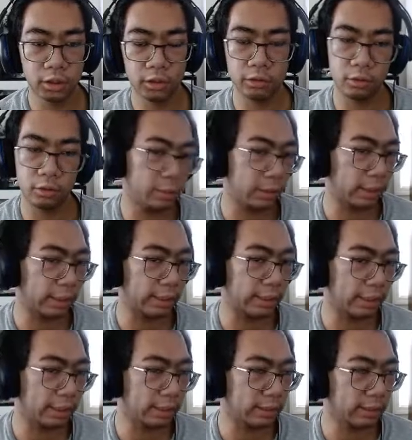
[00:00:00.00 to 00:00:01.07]
Oh my
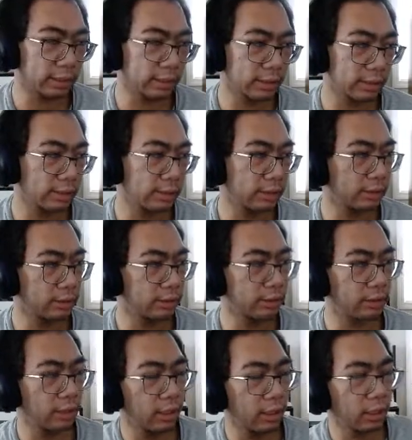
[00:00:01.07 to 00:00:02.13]
gosh.
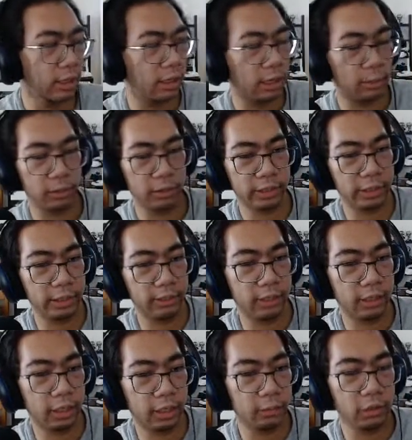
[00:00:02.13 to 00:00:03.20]
I'm
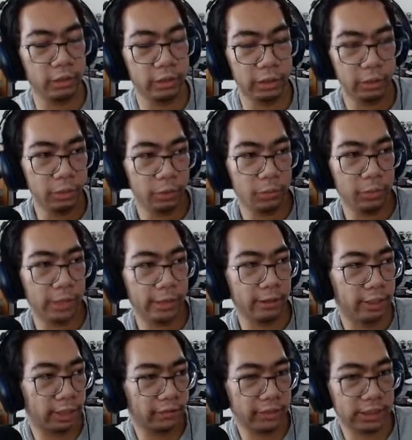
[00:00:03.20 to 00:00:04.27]
looking to my
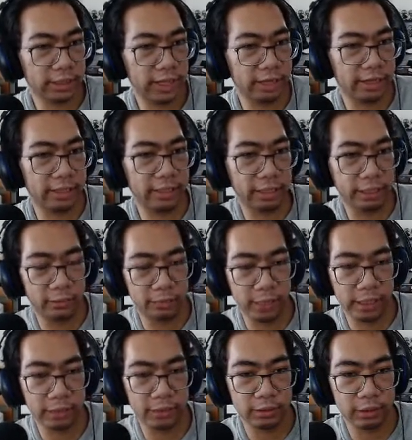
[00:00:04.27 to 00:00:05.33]
left side, and it
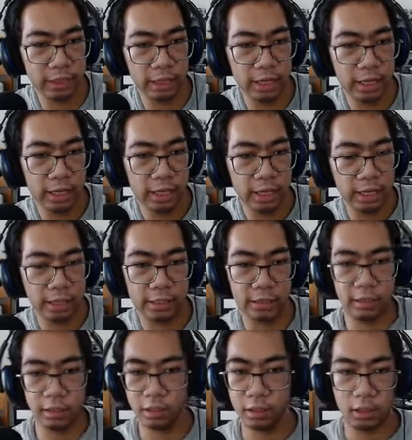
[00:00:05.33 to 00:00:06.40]
makes, and
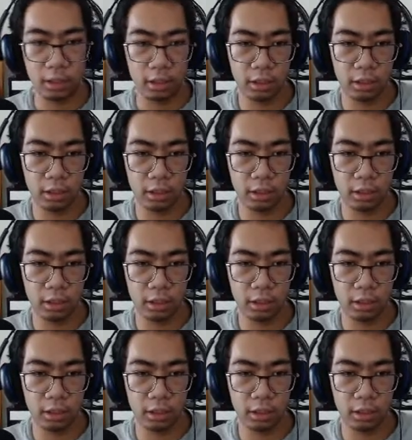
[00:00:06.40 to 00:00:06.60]
the